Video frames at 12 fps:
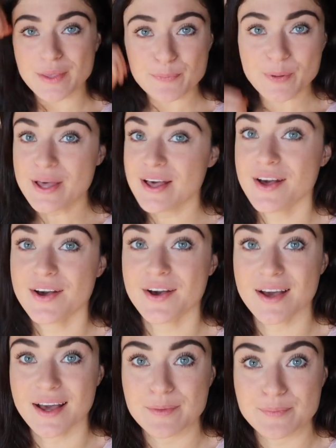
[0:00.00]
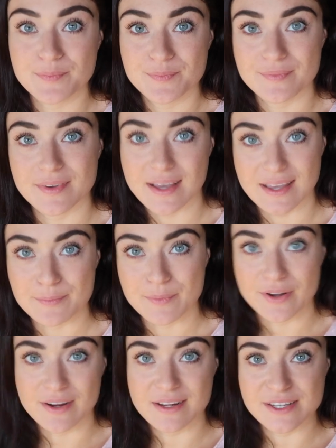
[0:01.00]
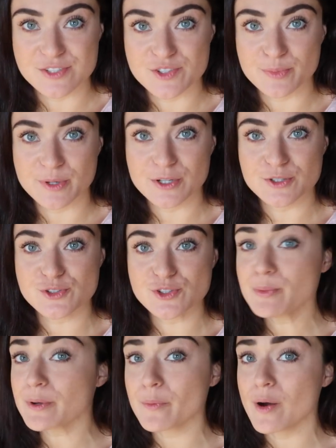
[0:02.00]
Yep. I'm already super, super